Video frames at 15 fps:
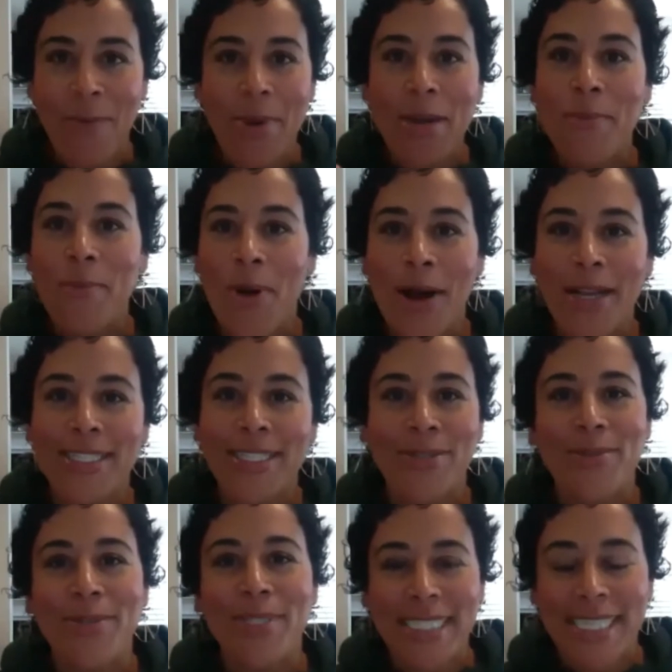We want
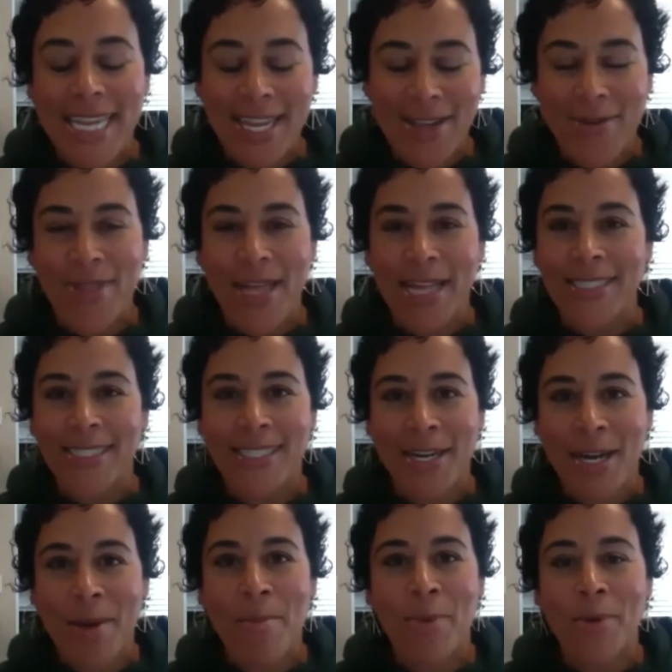to see you. That's the
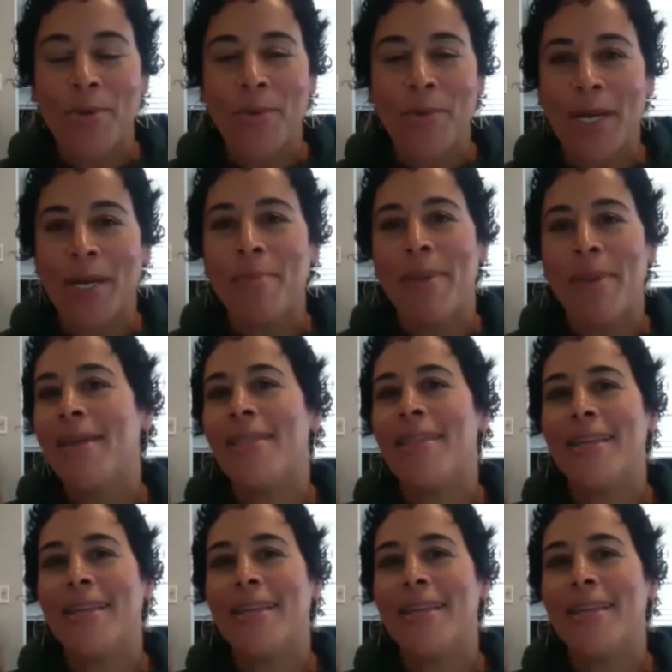number one myth,